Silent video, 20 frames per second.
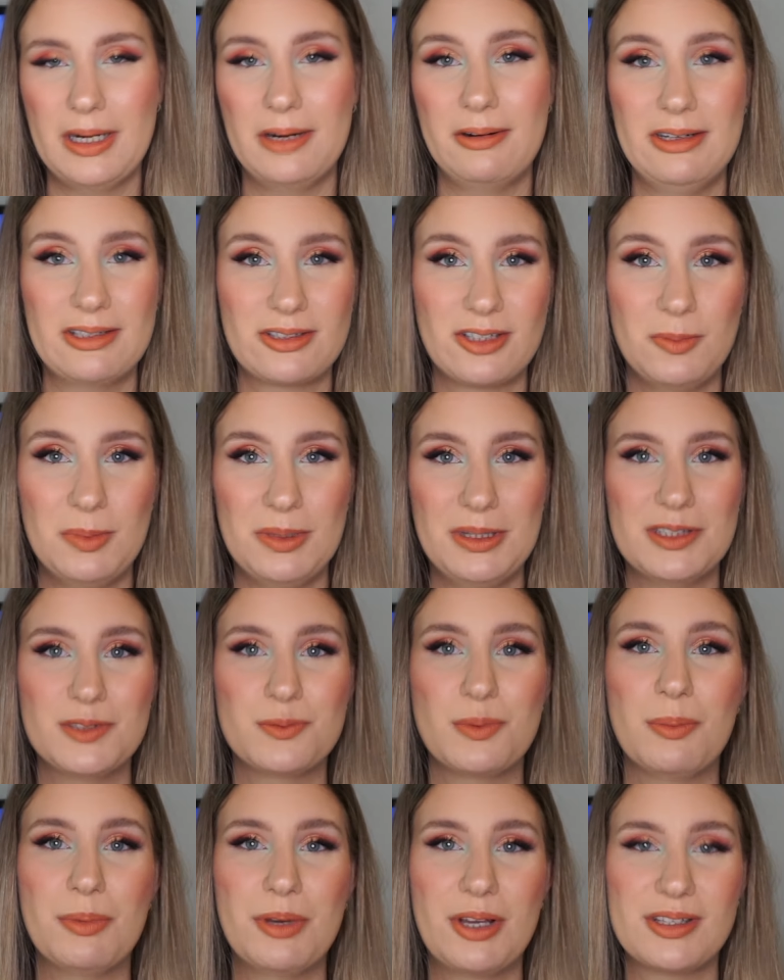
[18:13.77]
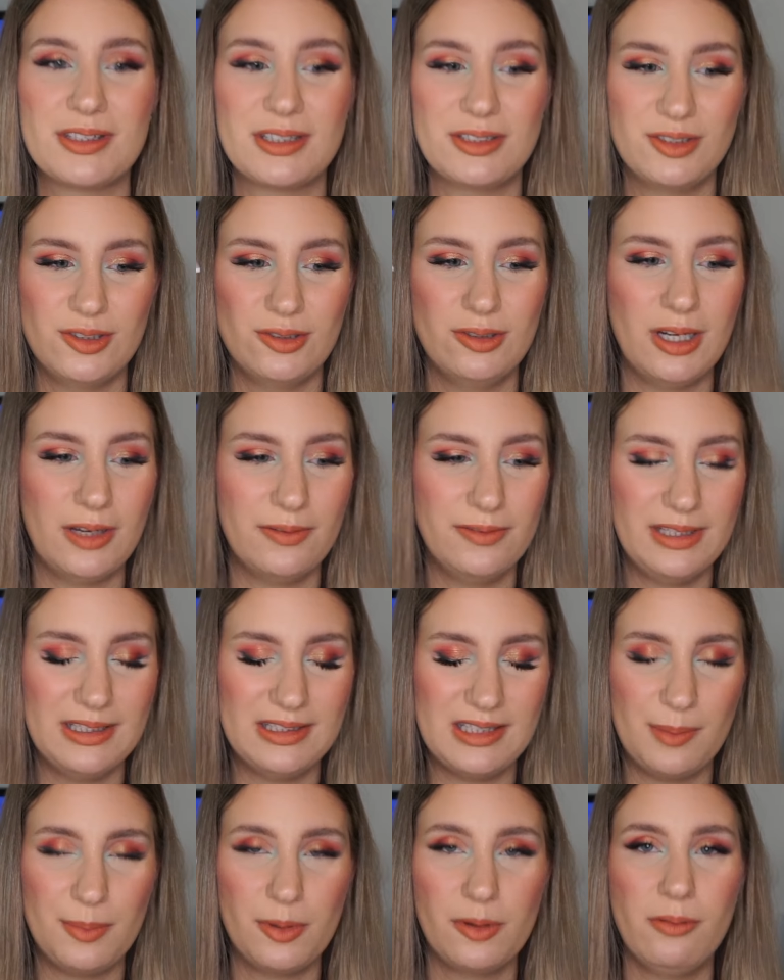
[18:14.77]
and it's going to be this one because I do love these
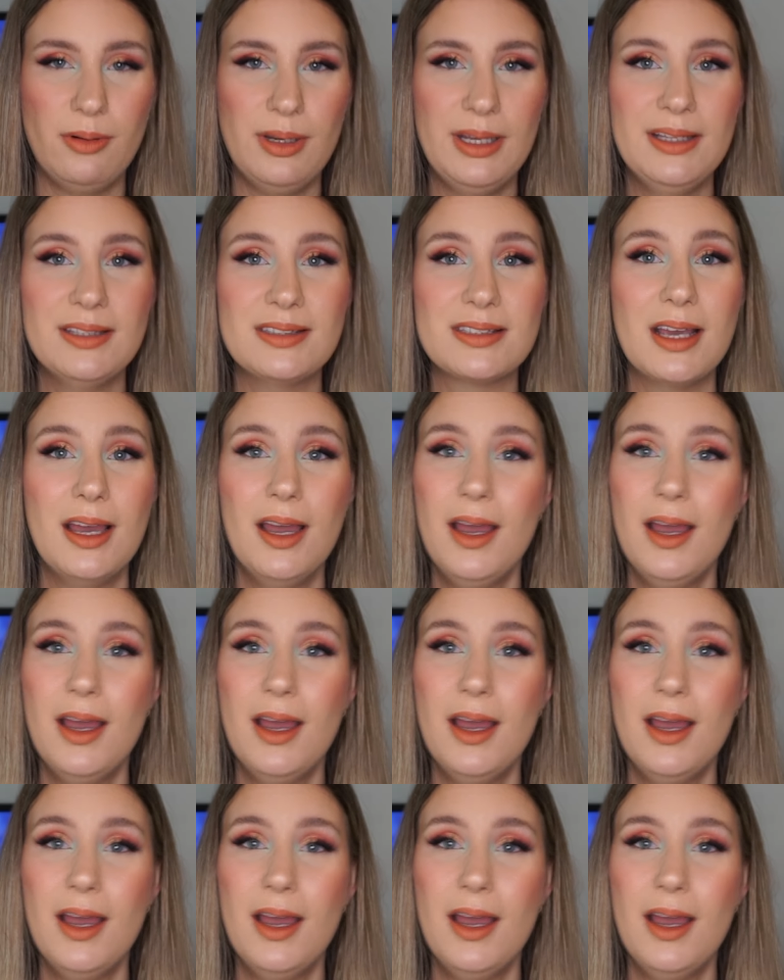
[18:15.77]
type of greens.